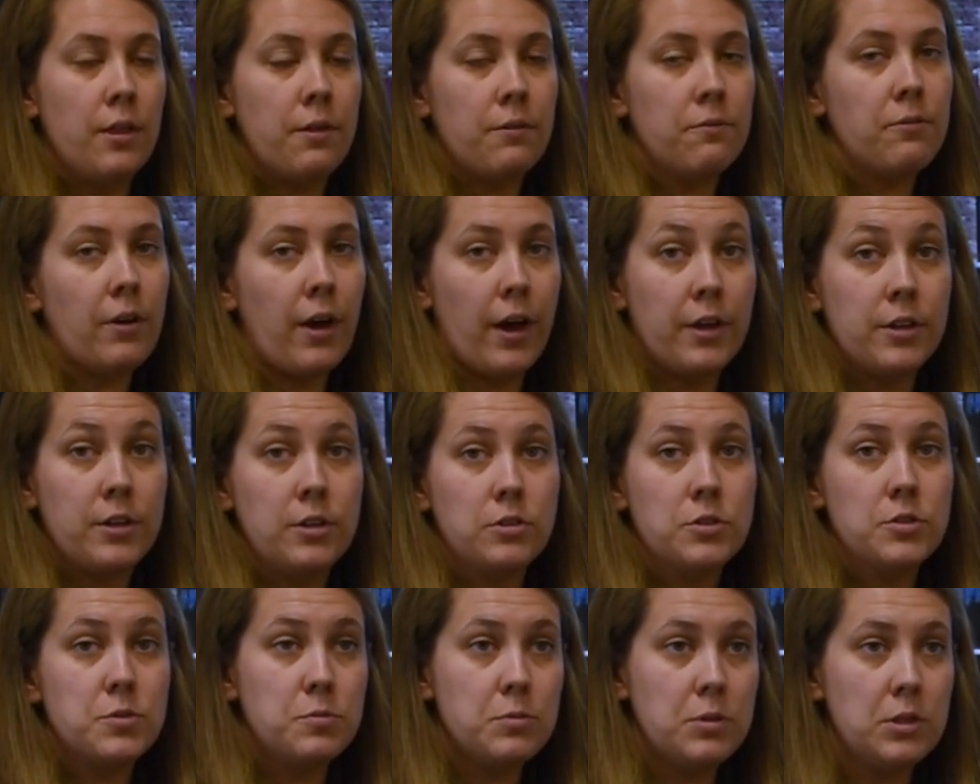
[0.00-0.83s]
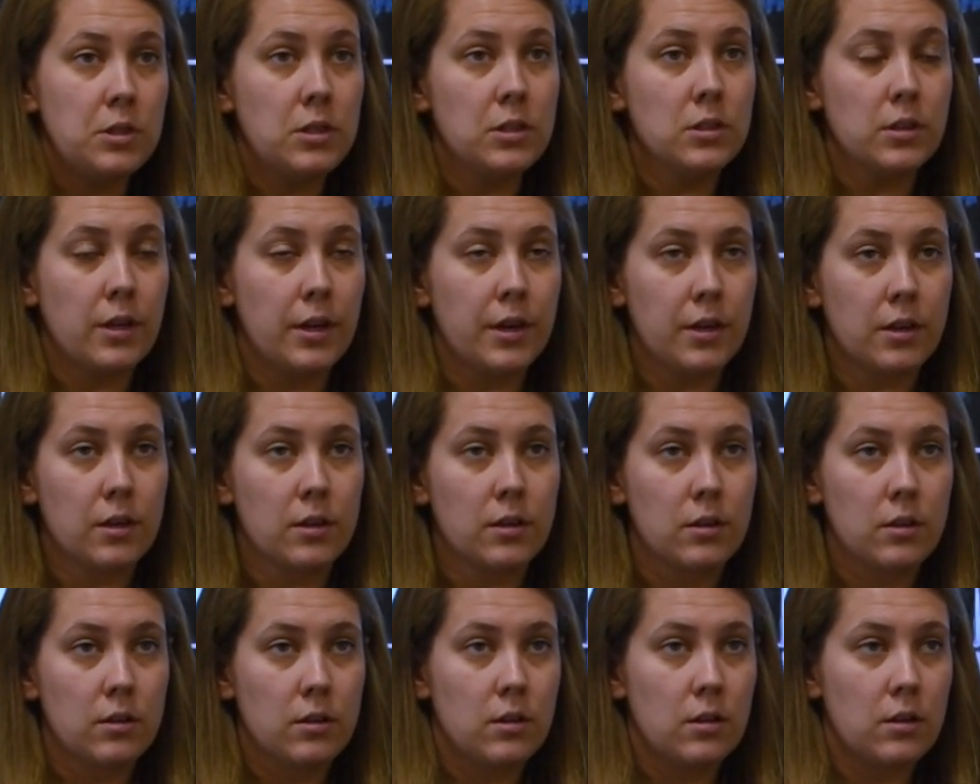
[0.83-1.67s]
Values meaning like
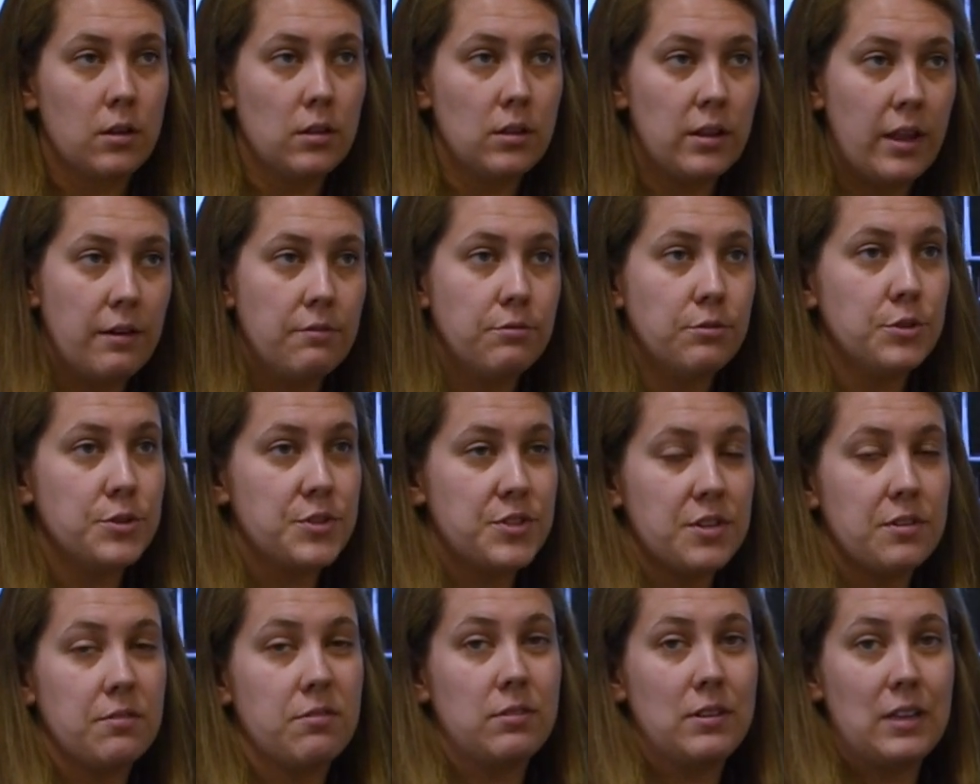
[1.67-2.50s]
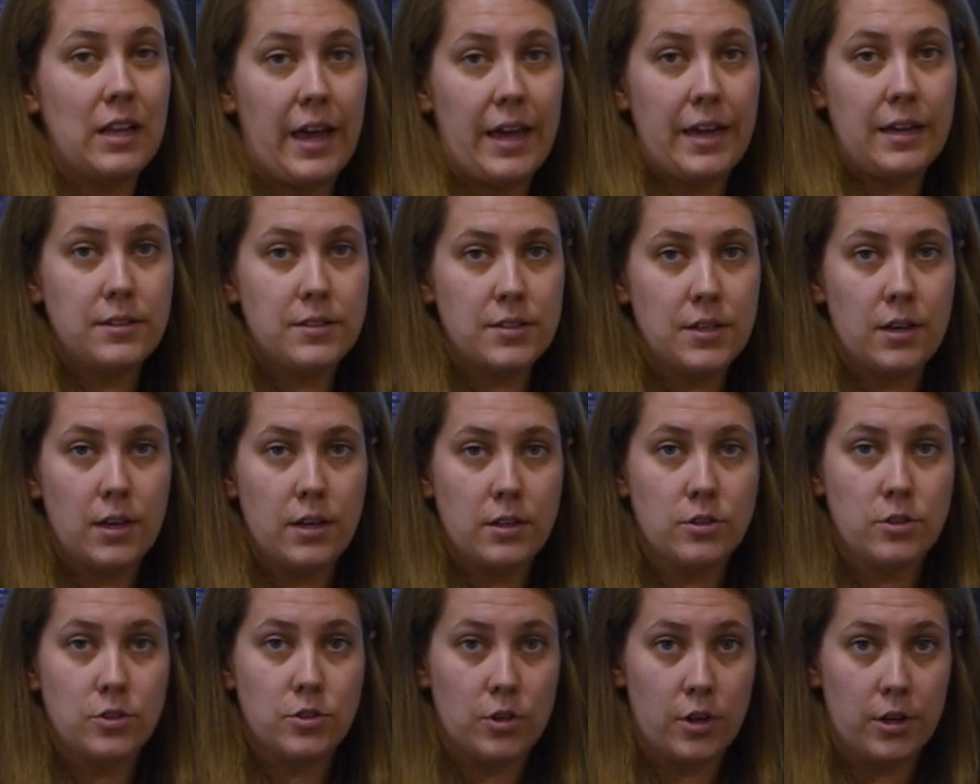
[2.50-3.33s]
levels of light
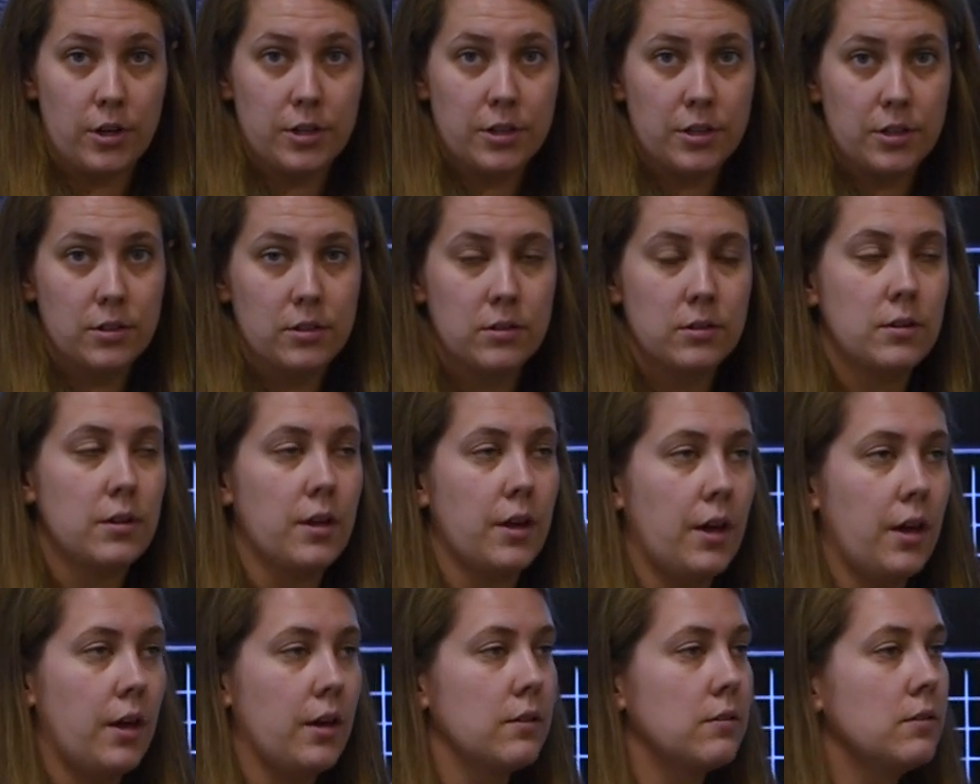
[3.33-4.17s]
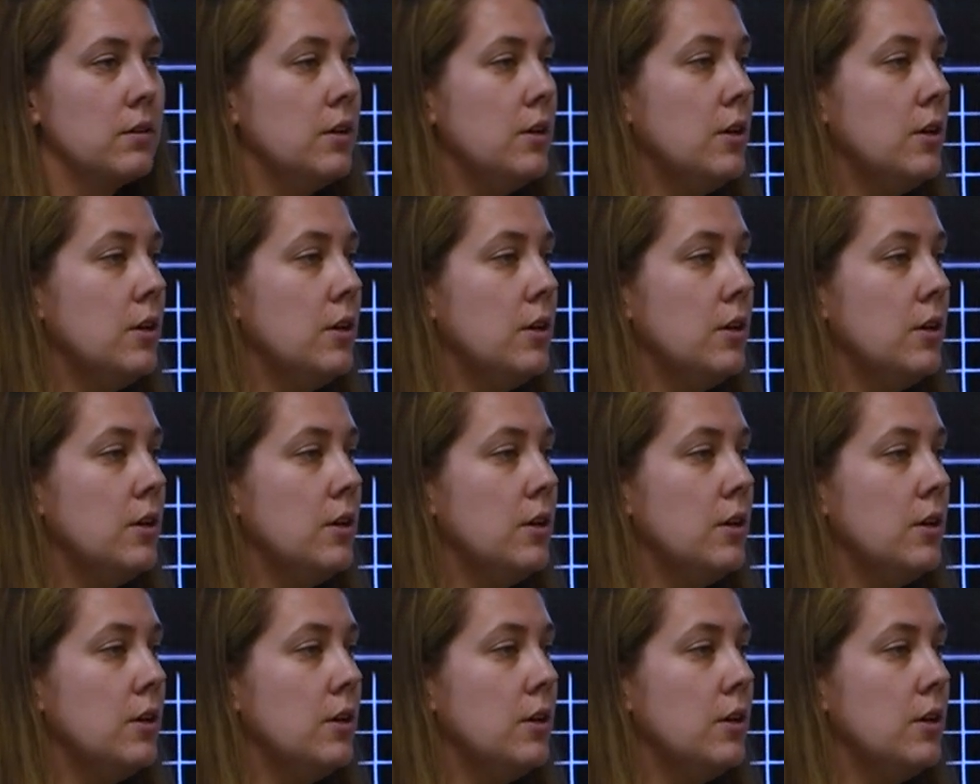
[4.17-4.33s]
and dark, okay?